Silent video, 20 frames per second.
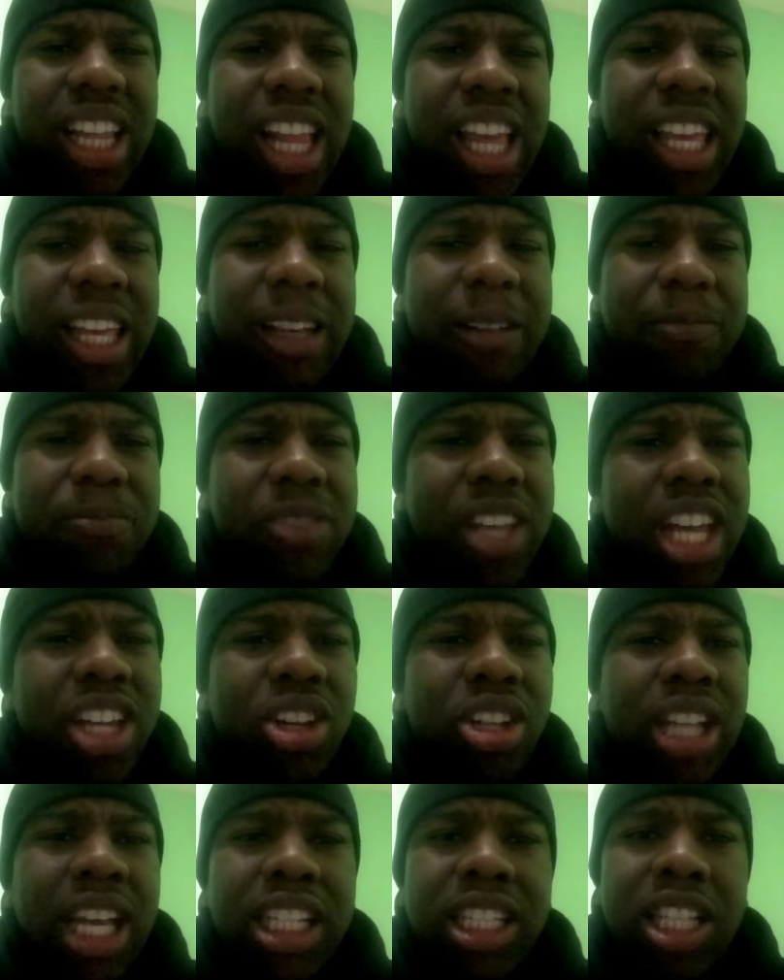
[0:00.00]
I
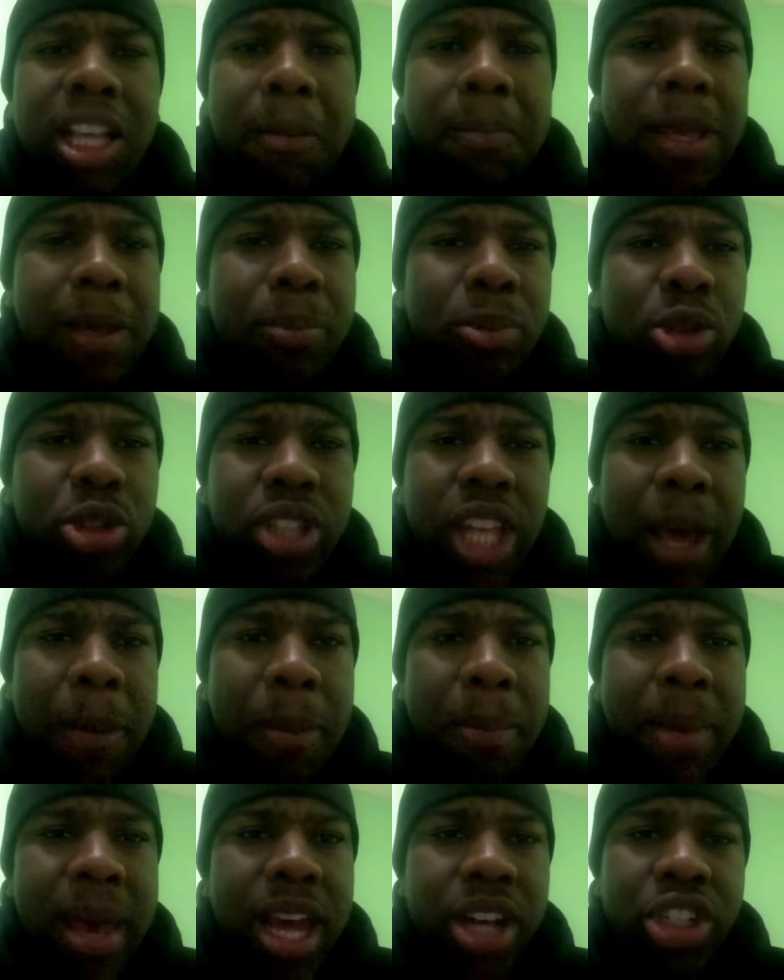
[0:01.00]
know that's some people's type
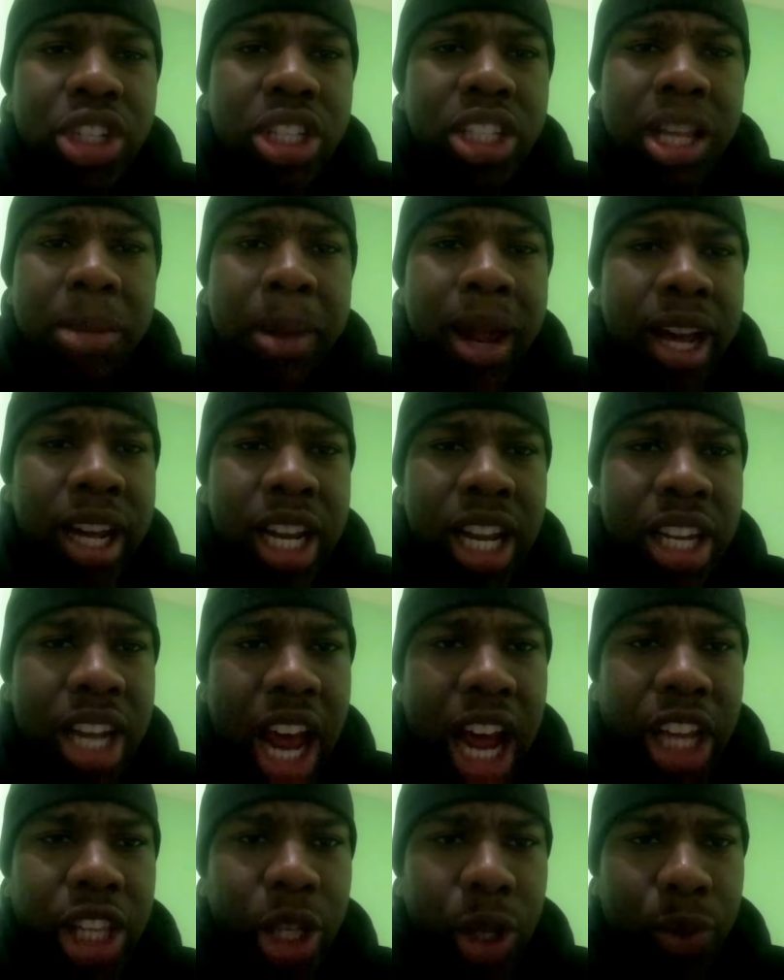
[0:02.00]
of matches. I'm not gonna
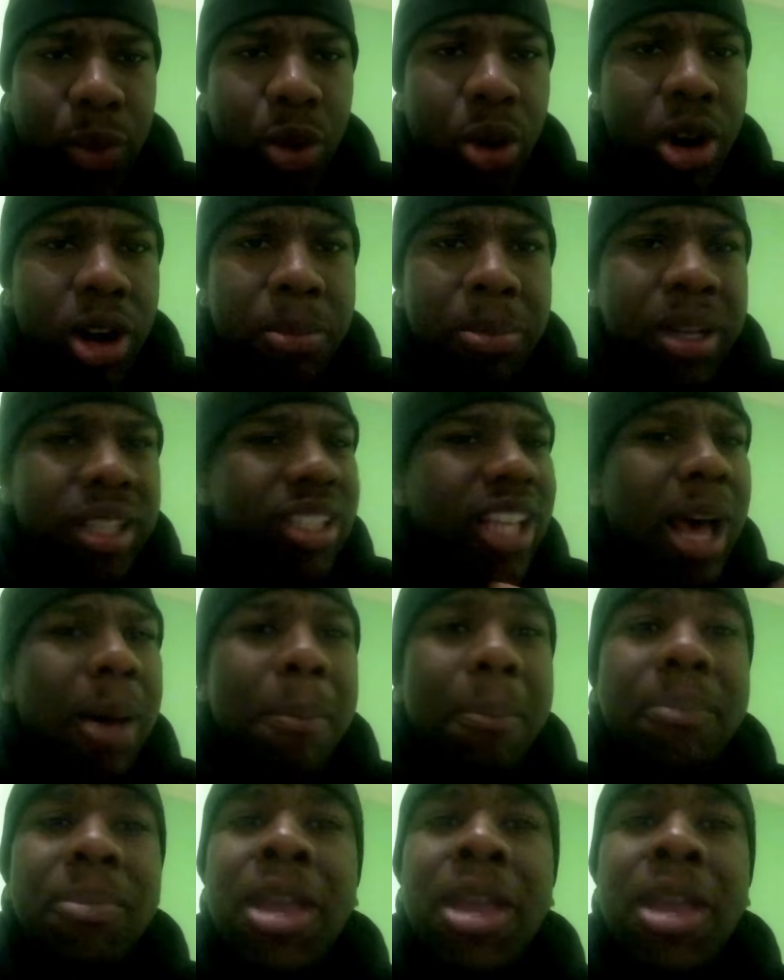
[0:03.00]
knock you for it, but it's not